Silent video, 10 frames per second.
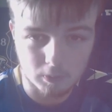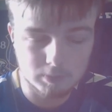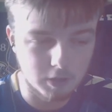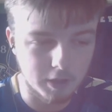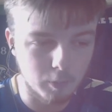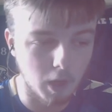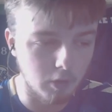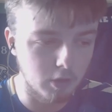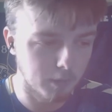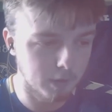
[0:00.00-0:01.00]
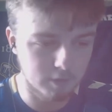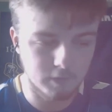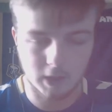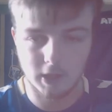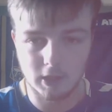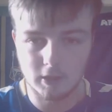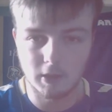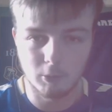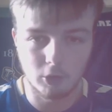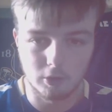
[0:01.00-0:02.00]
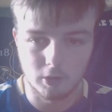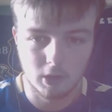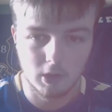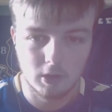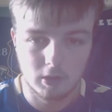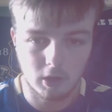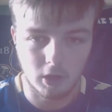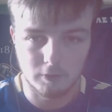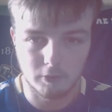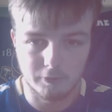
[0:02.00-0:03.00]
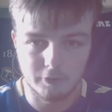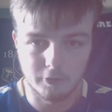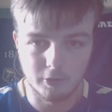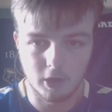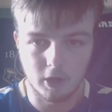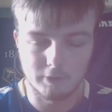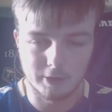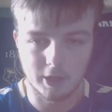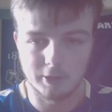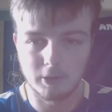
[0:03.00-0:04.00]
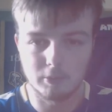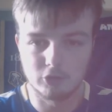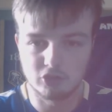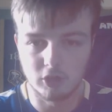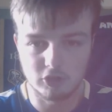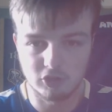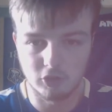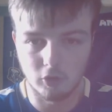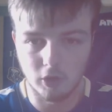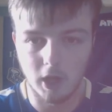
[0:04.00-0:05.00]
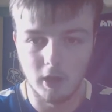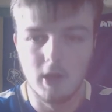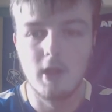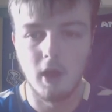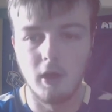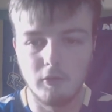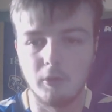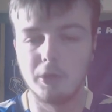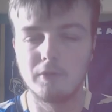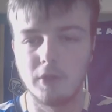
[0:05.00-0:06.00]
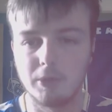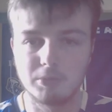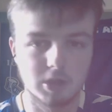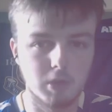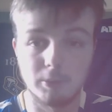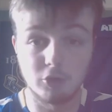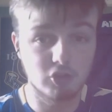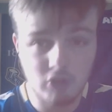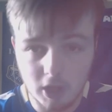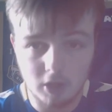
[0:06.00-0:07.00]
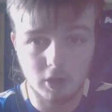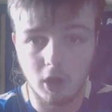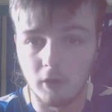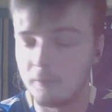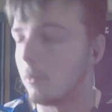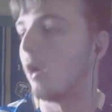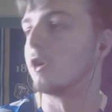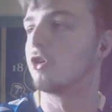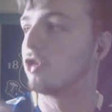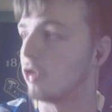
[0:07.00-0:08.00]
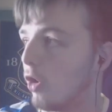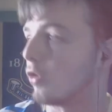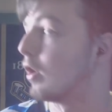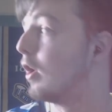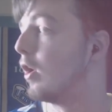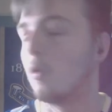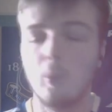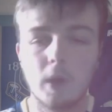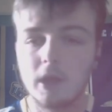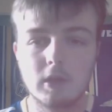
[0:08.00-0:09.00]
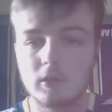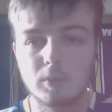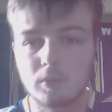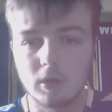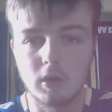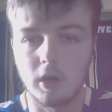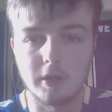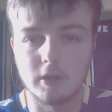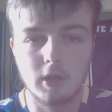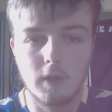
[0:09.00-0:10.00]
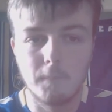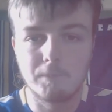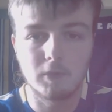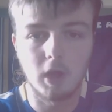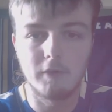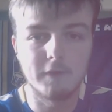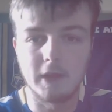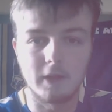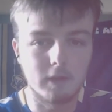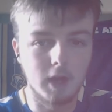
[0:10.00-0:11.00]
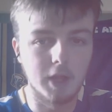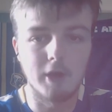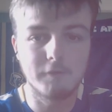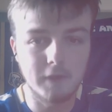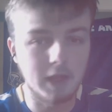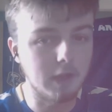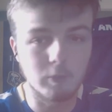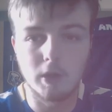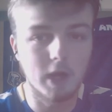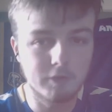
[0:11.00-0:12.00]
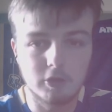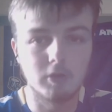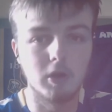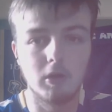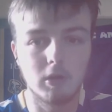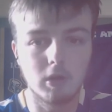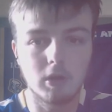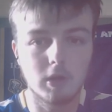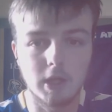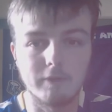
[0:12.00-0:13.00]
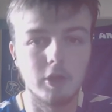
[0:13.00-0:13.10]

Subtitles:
pretty well. Based on that, King came on halfway through the half and I kind of had to adjust and all that. I thought we defended pretty well. But second half, my God, I think we have to give